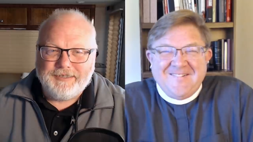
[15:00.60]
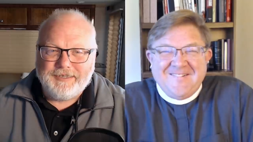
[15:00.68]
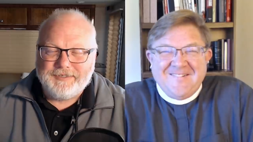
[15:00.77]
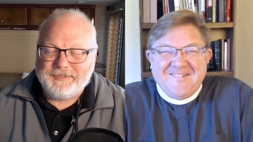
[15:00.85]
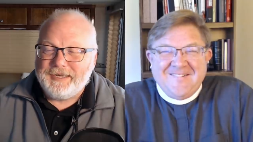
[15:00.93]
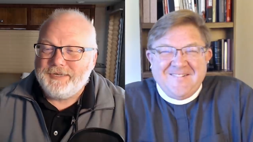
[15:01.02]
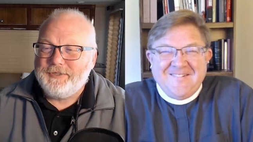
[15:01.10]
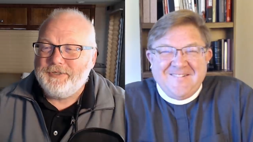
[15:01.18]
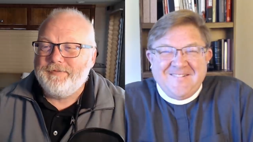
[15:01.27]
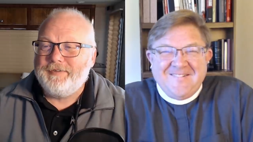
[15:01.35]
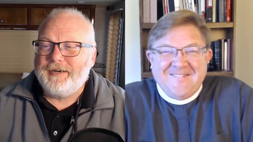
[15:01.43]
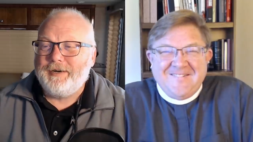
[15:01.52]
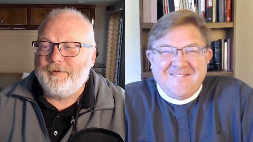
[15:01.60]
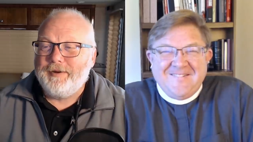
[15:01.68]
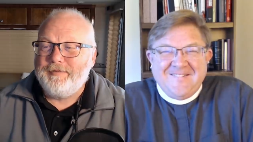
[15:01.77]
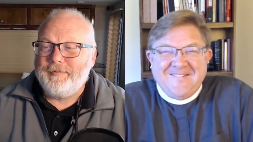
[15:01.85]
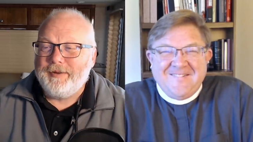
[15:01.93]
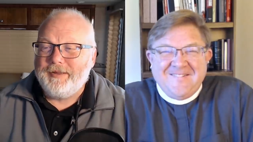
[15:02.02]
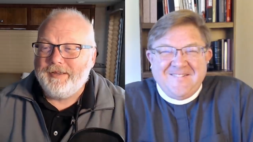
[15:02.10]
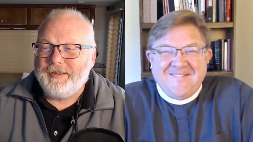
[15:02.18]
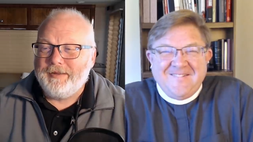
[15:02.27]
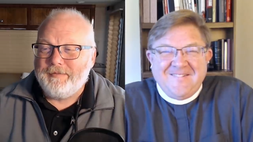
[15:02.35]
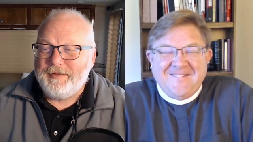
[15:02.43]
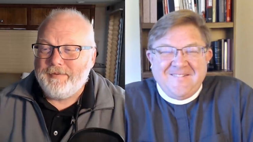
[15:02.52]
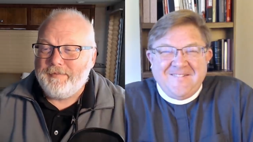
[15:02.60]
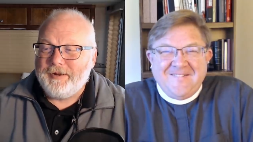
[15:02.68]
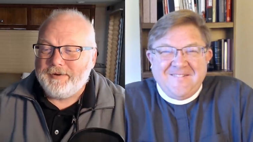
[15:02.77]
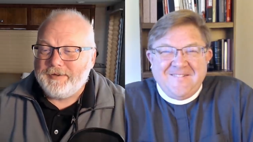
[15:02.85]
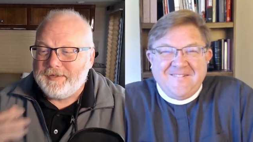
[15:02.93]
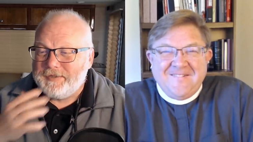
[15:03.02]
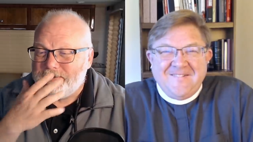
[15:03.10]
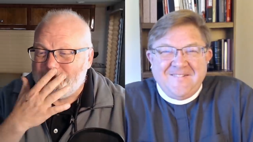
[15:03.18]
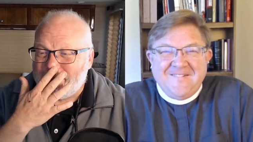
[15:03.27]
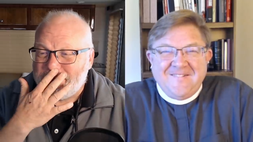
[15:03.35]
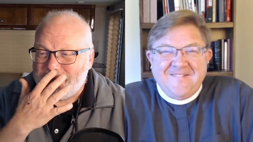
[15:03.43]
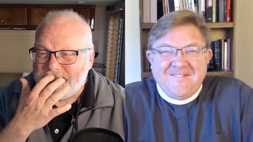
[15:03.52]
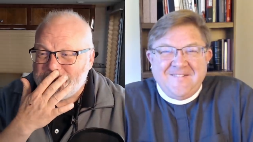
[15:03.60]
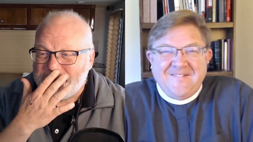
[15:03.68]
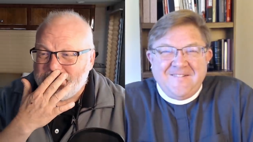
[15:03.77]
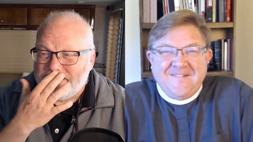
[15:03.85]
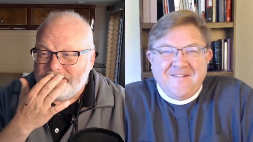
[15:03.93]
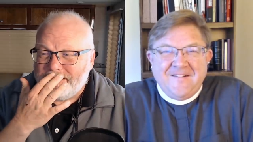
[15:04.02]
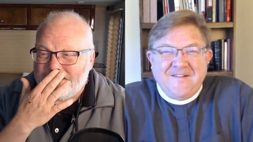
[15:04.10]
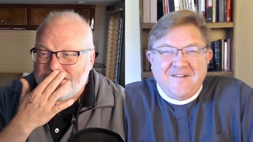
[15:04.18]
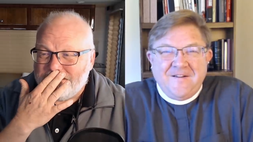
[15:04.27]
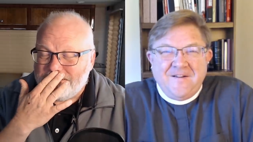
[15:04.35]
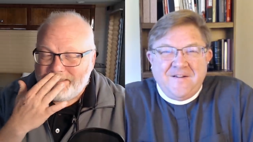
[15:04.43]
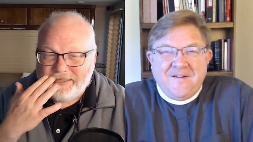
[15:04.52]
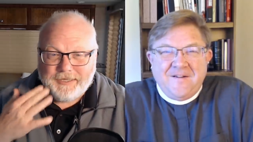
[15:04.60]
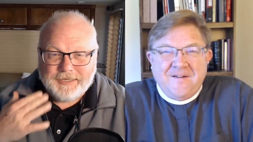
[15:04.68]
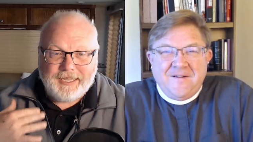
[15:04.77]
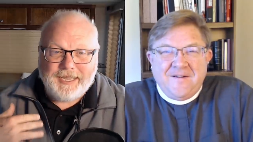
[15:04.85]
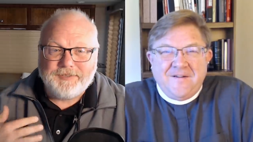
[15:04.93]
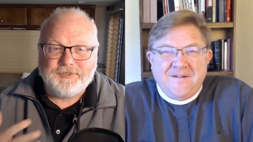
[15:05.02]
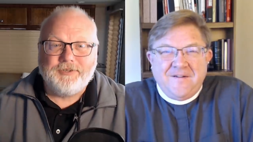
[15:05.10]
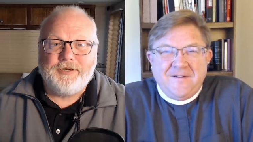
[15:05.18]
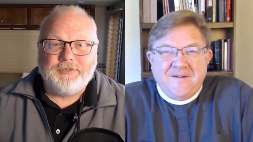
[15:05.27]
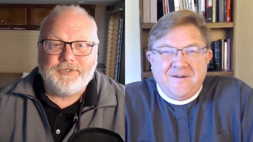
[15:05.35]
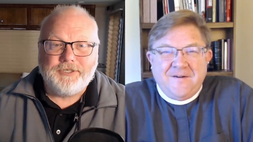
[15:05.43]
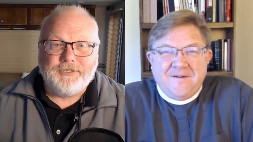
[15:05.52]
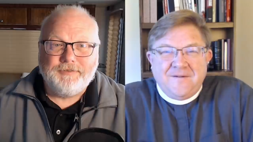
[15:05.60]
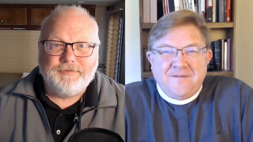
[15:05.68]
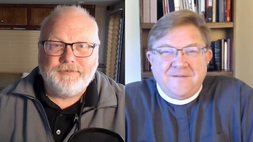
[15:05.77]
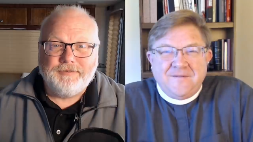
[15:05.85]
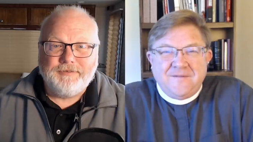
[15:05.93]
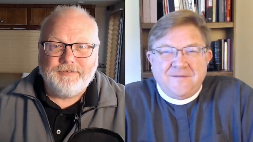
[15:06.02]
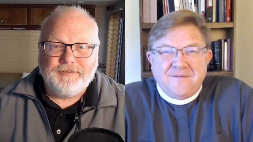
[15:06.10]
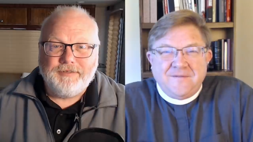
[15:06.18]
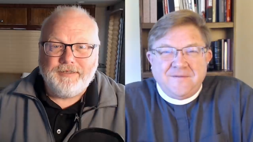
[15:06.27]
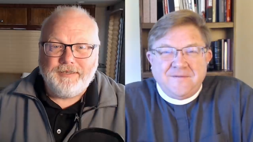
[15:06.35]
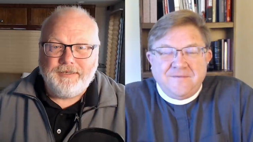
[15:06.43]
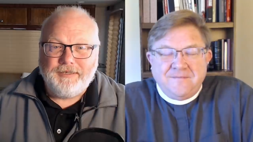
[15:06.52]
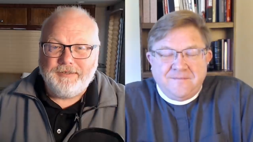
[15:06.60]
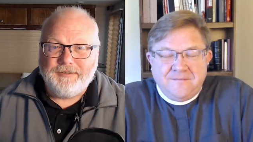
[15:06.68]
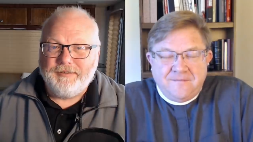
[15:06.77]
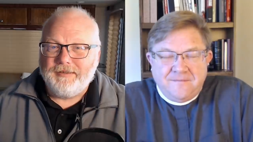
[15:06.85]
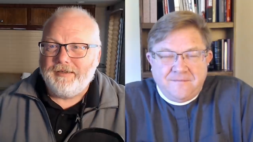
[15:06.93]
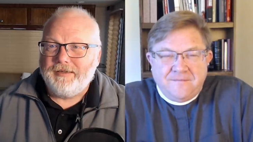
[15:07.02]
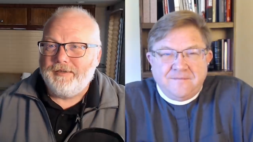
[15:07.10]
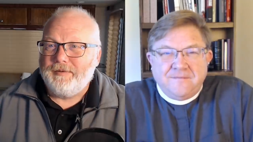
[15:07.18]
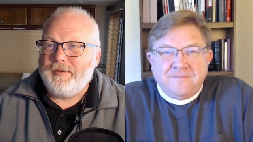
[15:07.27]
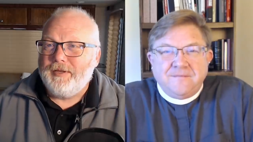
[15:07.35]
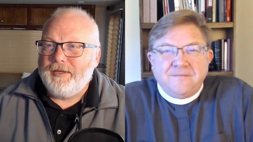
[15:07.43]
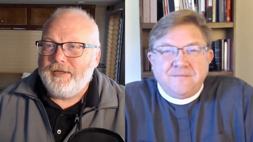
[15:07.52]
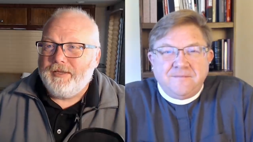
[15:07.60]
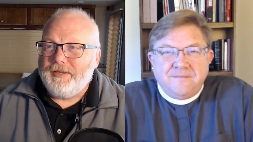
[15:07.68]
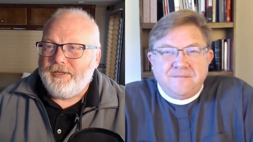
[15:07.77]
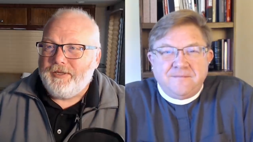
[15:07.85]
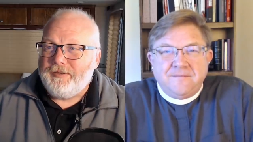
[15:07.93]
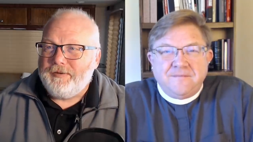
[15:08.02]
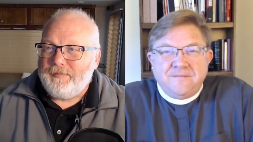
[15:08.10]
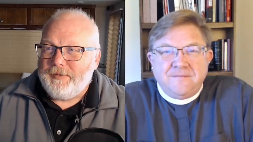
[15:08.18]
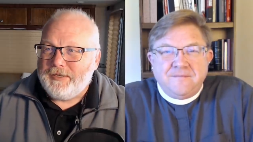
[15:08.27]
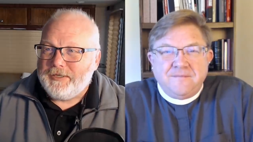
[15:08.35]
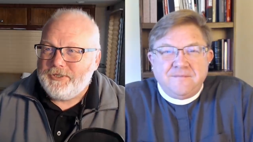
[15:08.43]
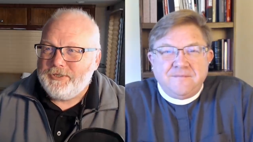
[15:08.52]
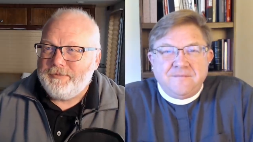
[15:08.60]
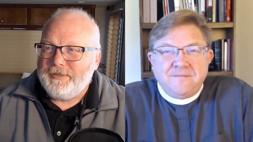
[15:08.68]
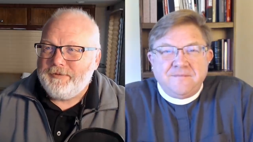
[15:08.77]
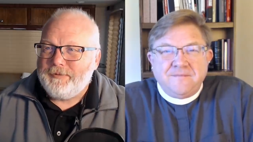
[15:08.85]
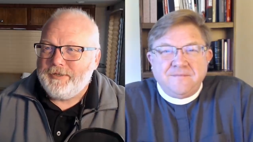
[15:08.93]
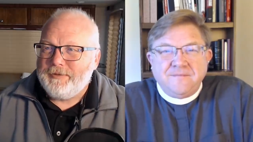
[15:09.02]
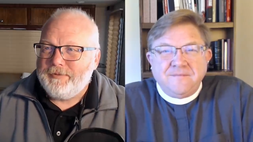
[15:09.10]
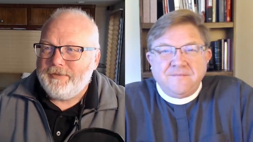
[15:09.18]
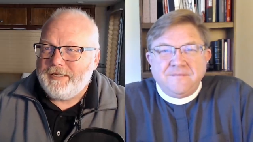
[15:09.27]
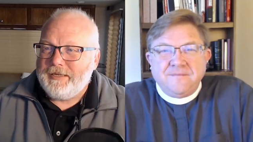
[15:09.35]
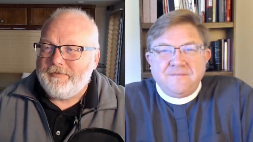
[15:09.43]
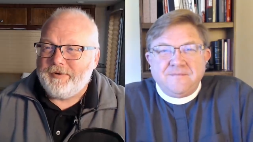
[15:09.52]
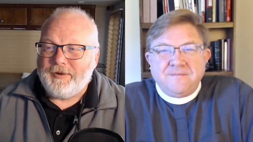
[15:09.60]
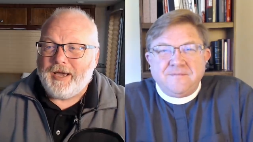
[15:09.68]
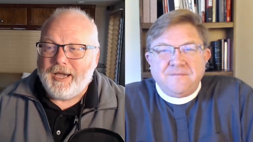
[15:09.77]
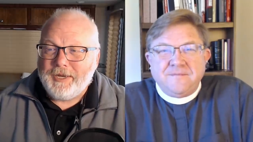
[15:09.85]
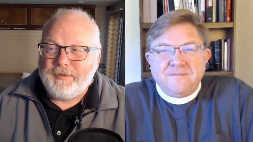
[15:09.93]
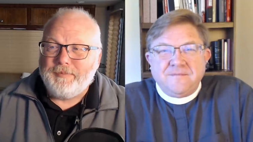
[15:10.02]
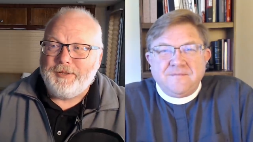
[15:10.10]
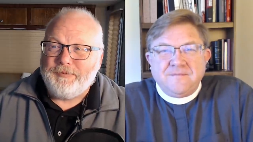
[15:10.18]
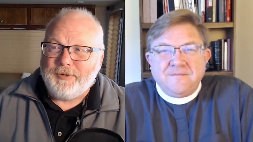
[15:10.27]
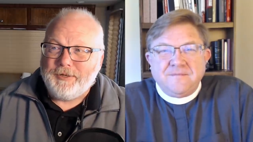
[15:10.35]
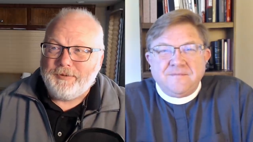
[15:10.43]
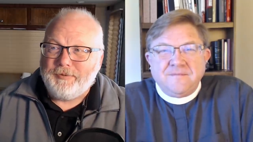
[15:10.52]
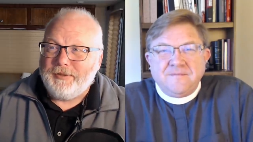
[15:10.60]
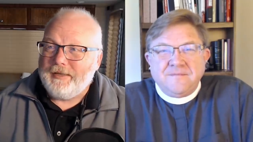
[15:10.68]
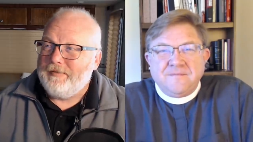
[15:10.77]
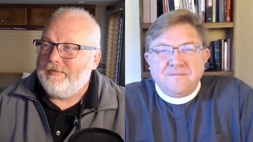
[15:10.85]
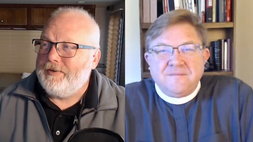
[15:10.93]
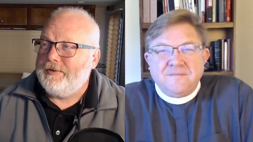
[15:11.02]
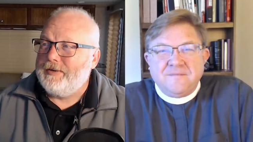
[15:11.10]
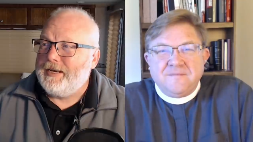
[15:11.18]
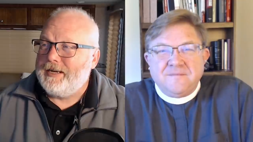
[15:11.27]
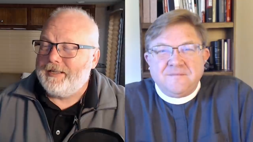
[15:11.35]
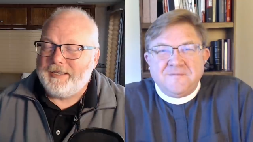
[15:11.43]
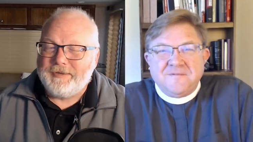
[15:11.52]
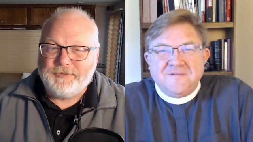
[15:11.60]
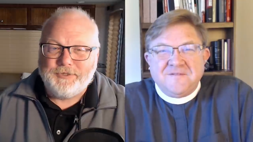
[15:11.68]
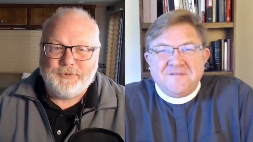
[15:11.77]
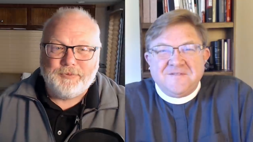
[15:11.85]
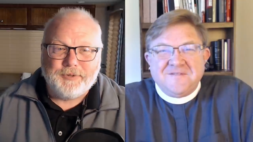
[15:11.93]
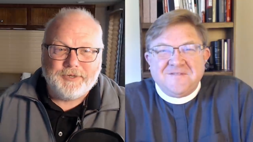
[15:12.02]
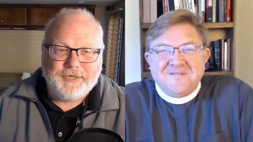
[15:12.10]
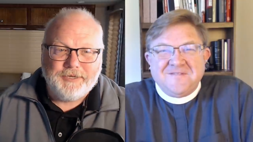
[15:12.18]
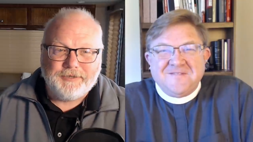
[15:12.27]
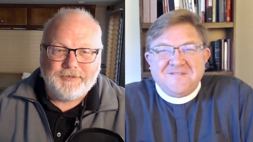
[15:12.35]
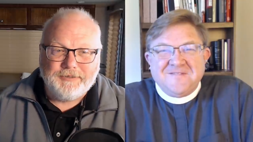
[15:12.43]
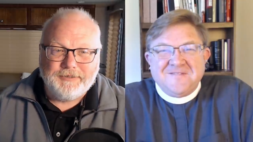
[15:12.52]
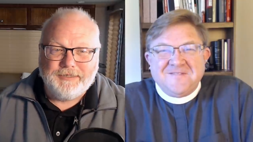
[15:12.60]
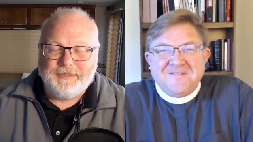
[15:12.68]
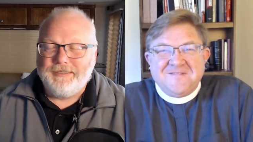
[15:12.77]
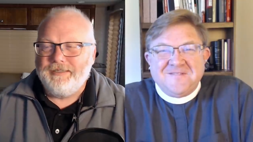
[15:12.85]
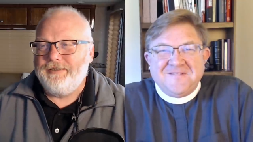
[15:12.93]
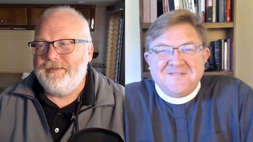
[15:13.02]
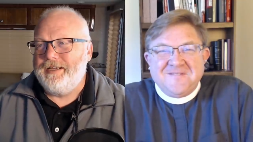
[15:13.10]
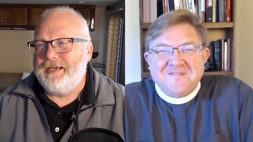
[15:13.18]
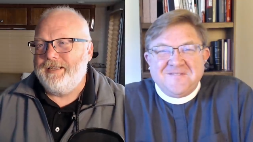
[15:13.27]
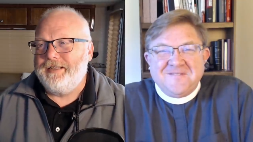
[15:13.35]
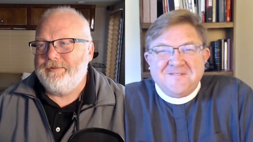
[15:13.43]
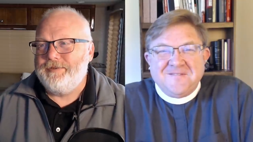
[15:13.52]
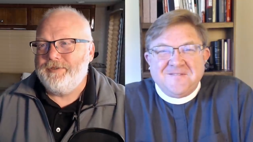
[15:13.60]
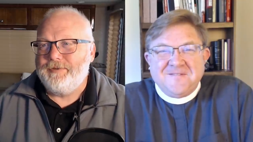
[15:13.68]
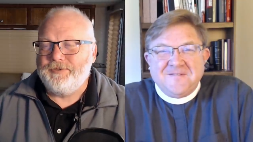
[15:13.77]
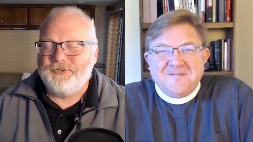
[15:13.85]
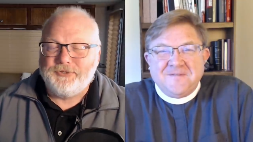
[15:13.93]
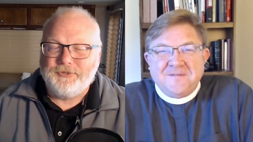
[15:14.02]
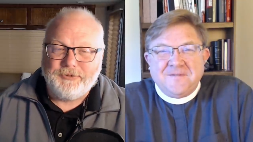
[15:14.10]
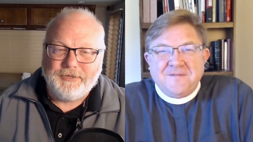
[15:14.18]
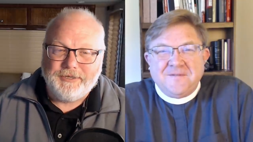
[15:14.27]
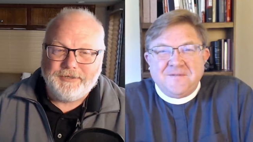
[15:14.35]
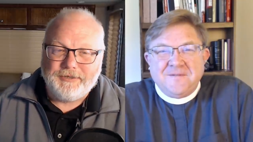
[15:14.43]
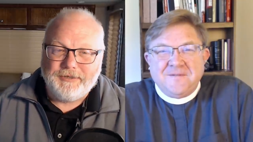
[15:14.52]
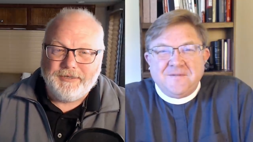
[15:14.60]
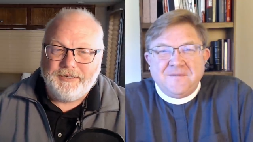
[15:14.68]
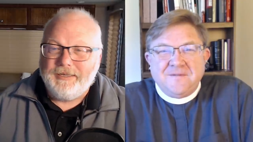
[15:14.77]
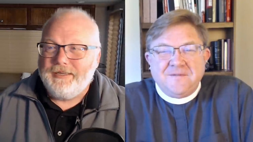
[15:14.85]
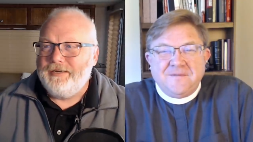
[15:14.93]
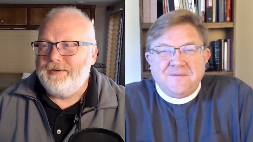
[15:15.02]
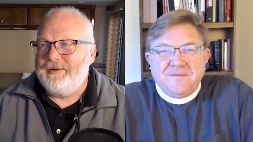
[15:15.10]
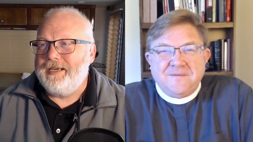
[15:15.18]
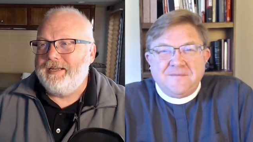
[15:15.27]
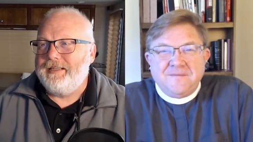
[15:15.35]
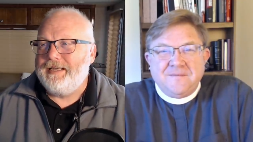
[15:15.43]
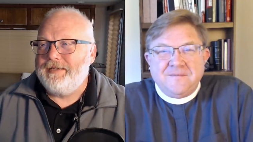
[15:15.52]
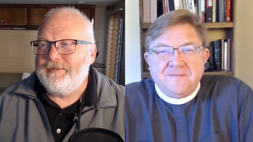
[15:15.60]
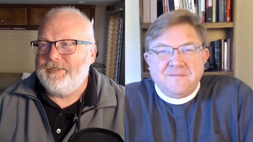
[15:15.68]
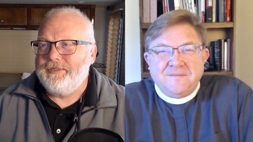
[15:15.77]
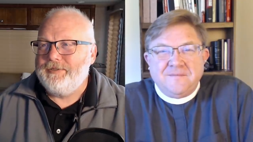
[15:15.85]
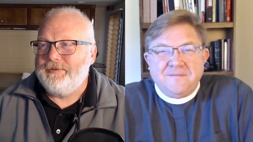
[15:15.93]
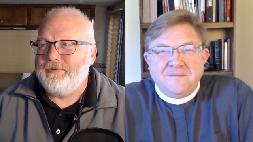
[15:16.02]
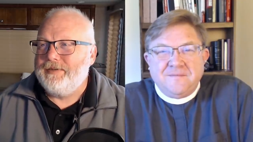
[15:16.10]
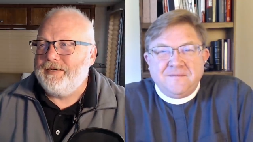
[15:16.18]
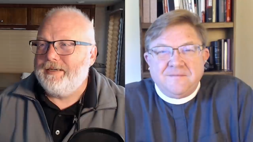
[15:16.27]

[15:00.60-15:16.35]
Speaker 1: it's not too far away from America as far as the cancel culture. The because you believe what you believe and I don't believe what you believe, you're not allowed to work here, you're not allowed to go to school here, you're not allowed to